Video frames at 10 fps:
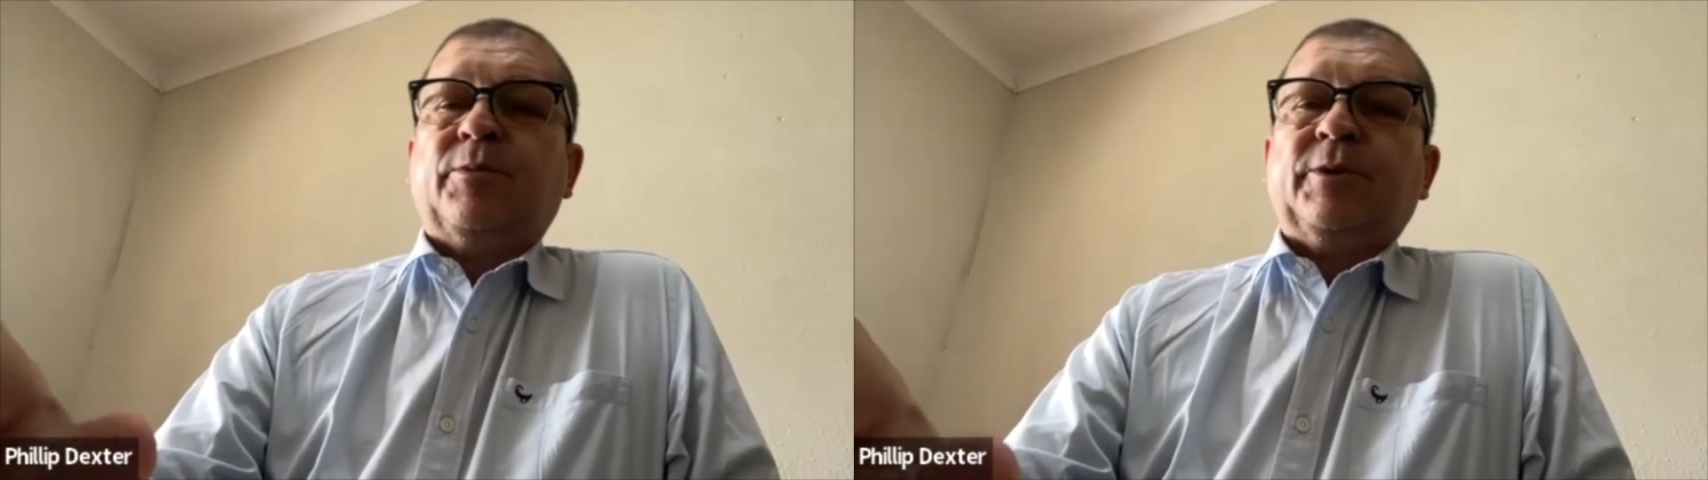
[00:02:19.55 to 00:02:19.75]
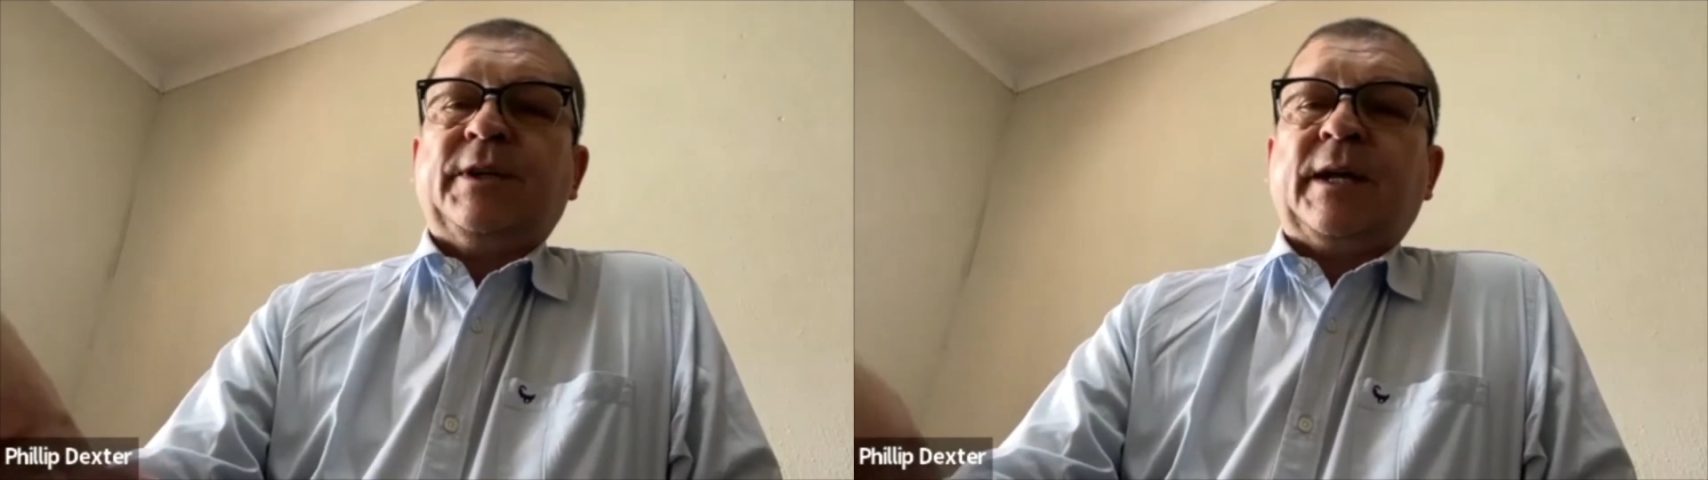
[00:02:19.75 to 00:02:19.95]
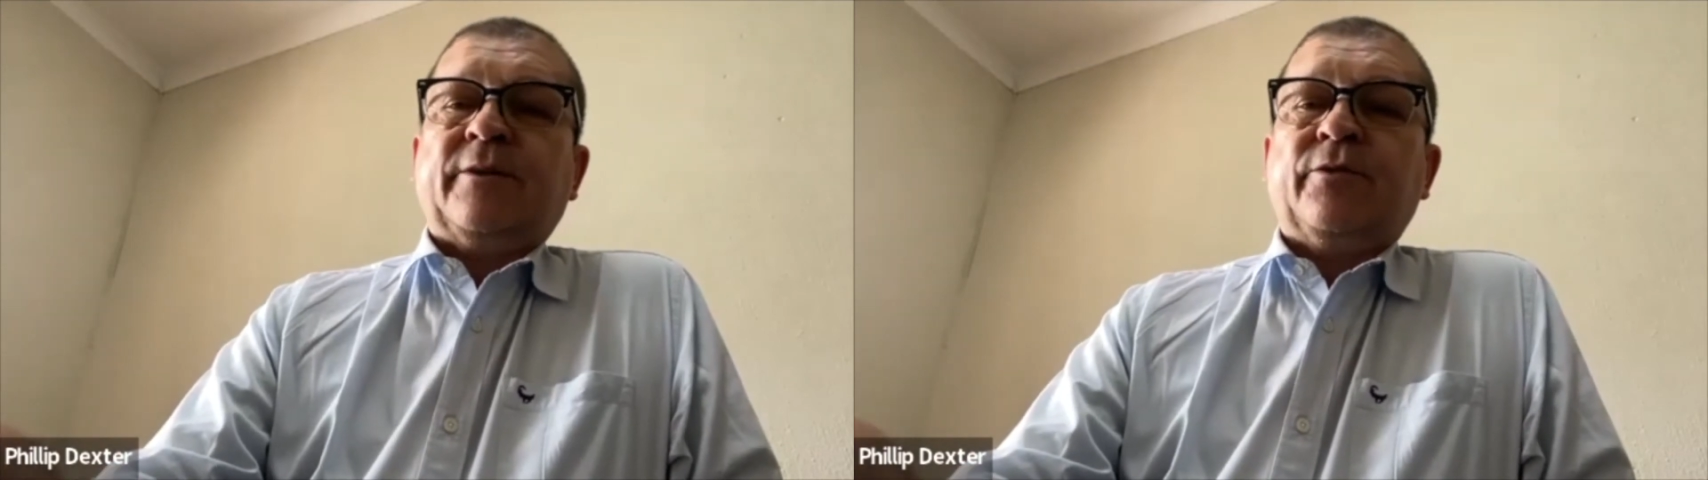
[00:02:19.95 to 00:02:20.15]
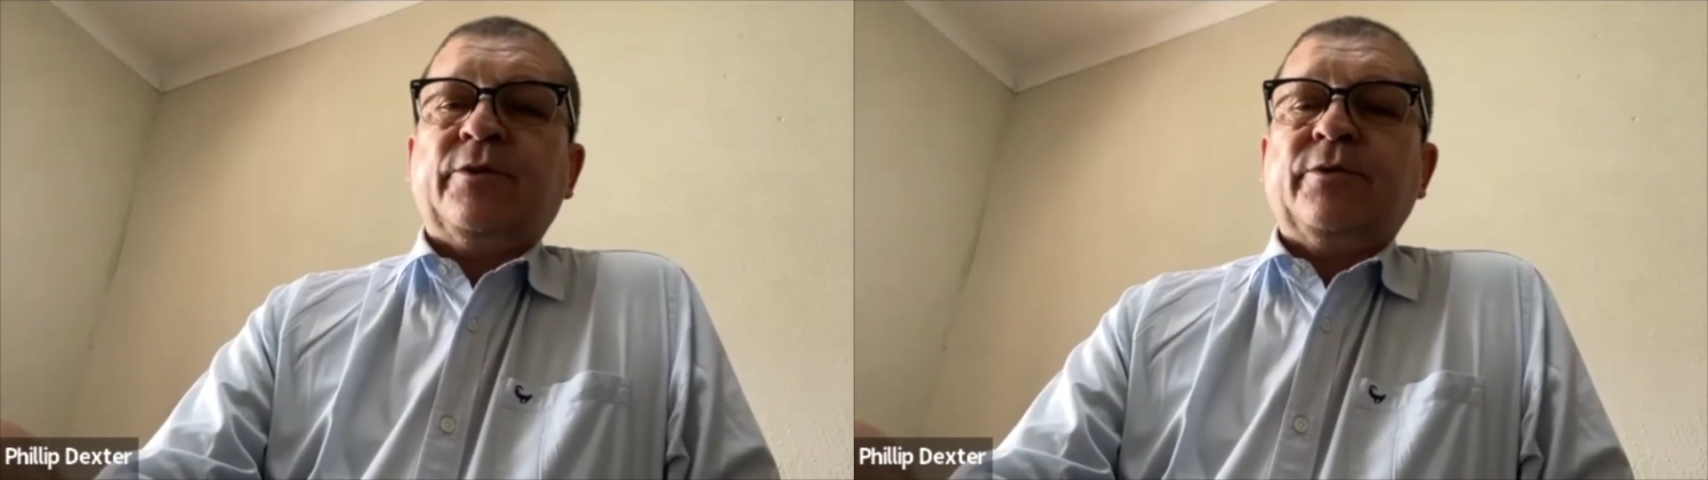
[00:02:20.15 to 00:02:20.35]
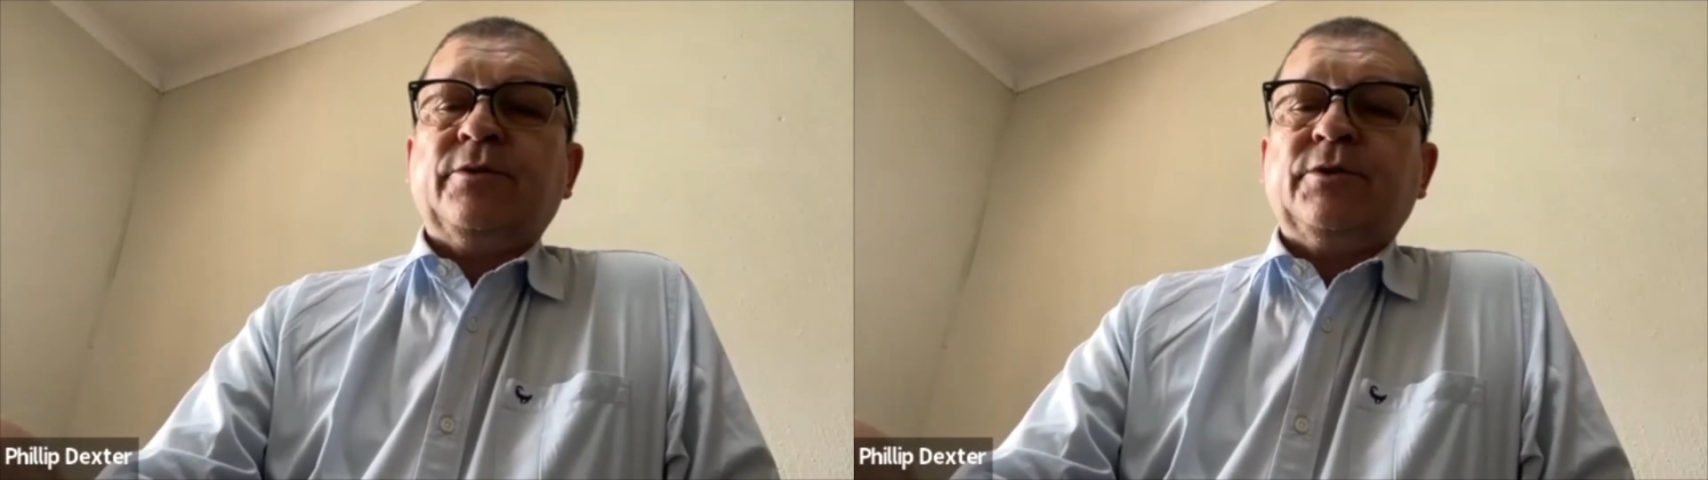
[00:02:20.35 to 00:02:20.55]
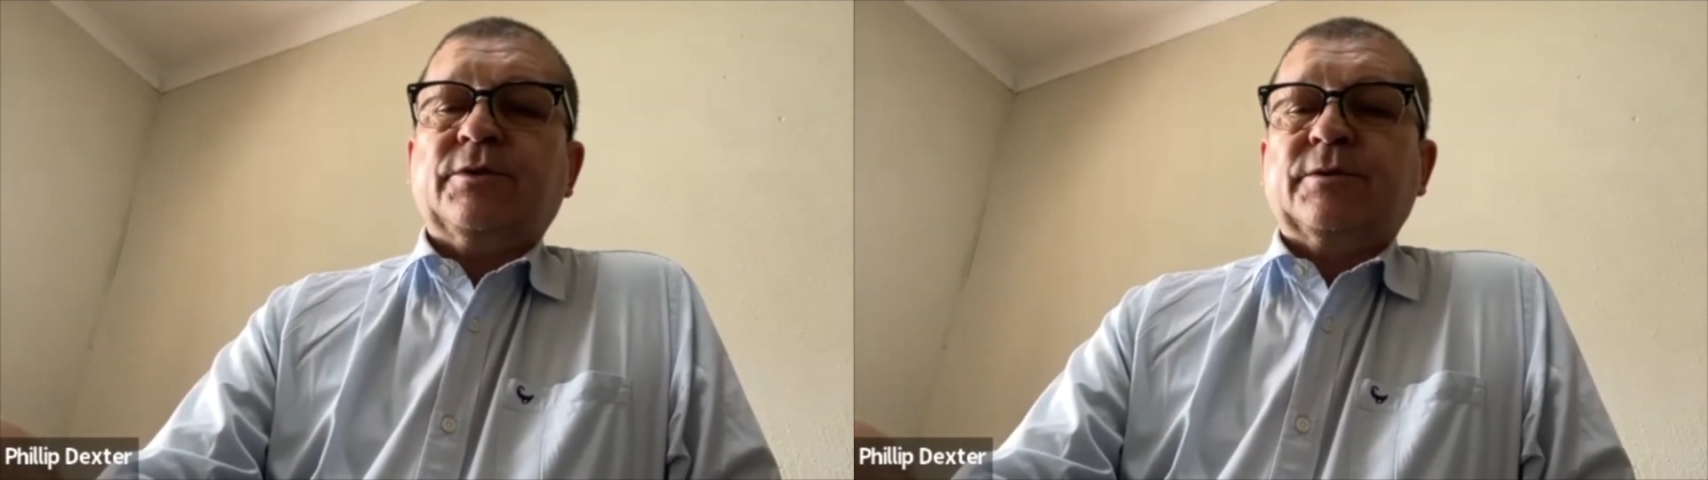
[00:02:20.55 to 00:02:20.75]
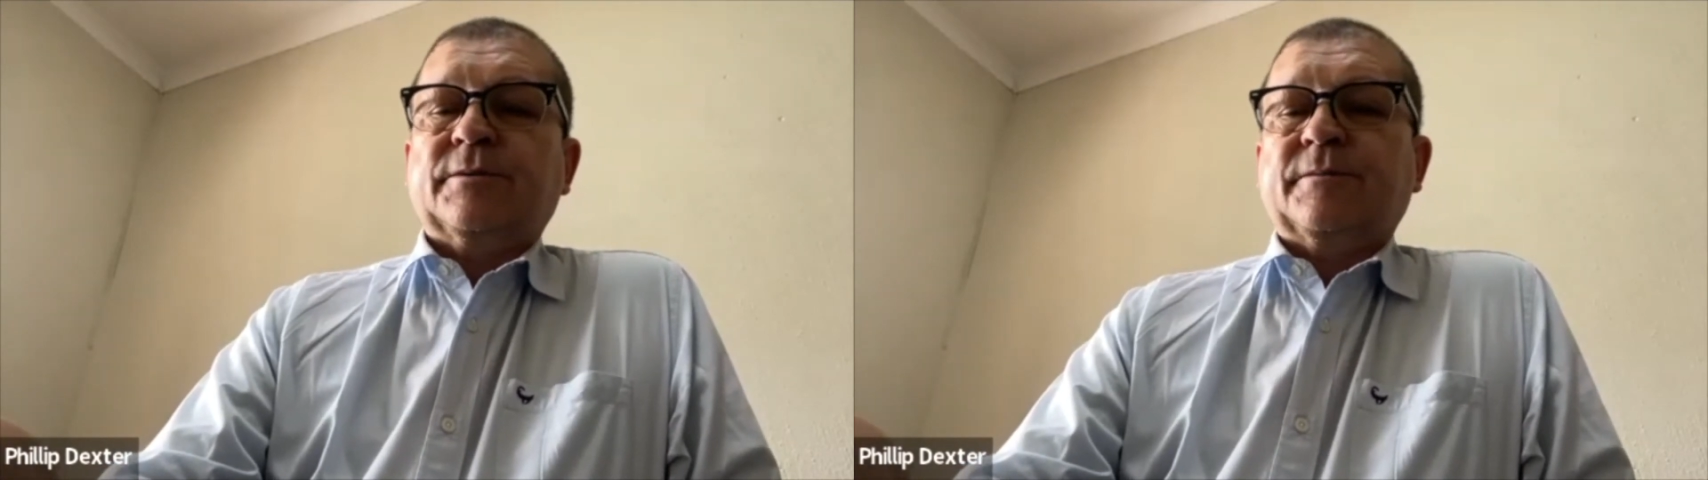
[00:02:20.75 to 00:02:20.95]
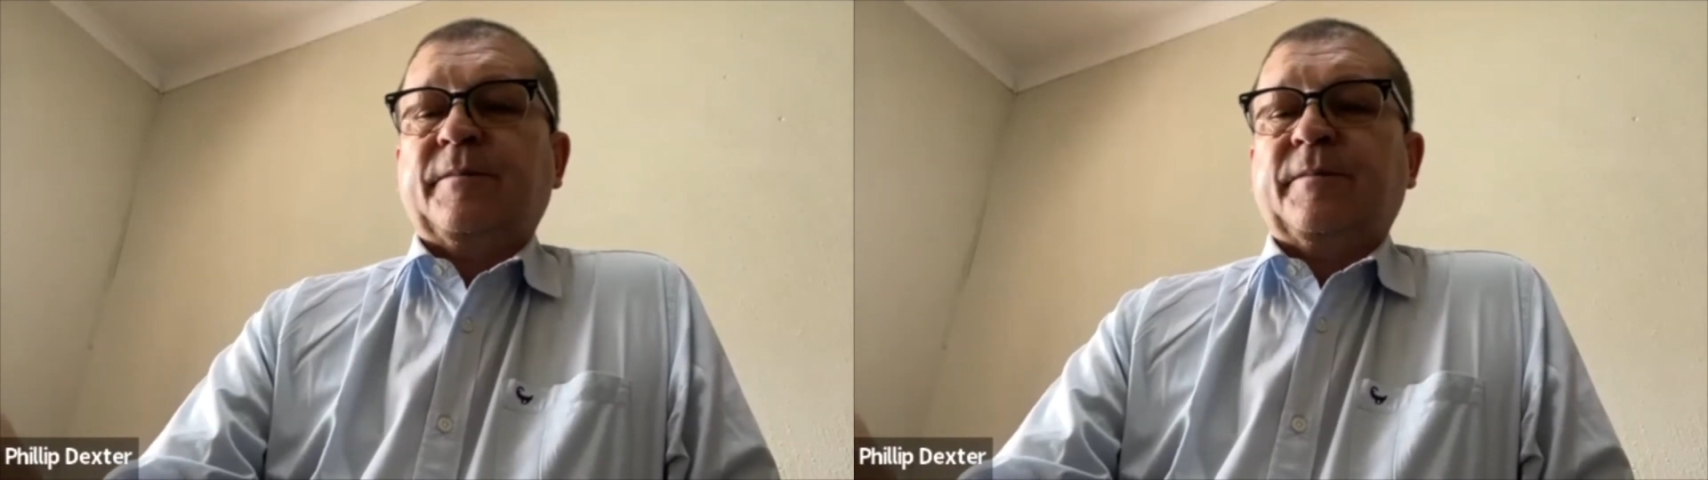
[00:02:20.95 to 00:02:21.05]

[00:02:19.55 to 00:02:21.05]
put down roots,